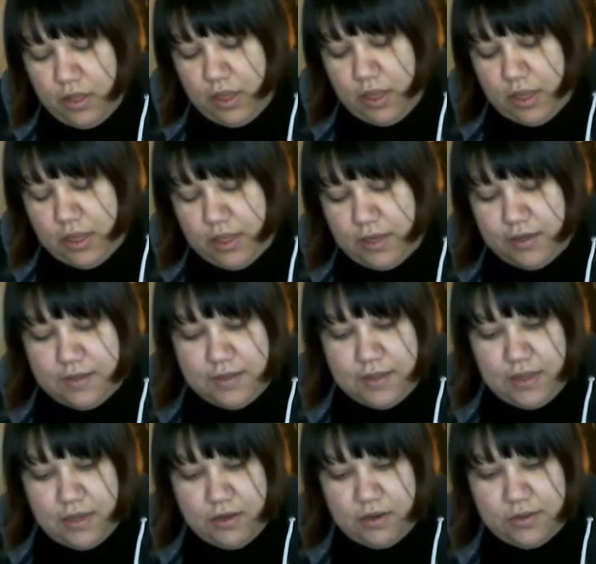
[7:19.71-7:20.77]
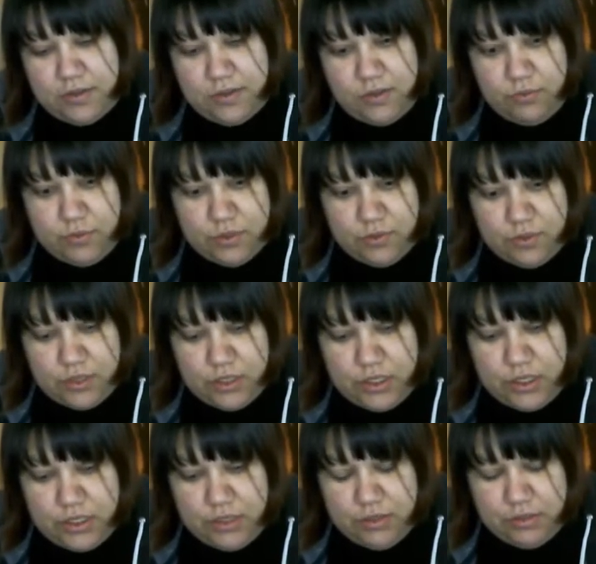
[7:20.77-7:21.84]
And they are super
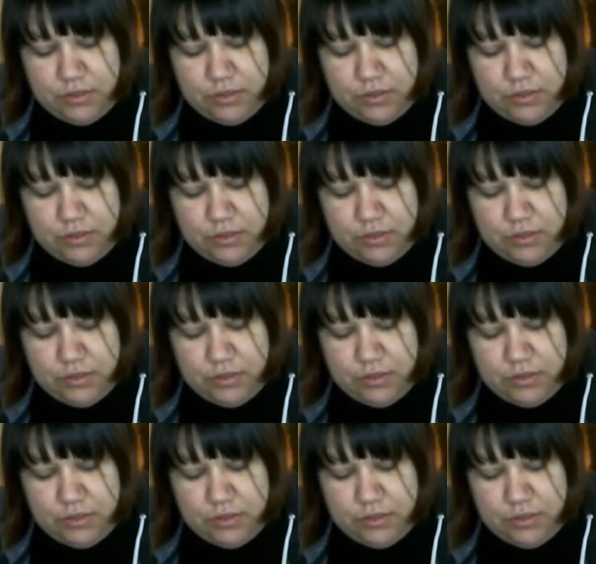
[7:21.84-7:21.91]
squishy.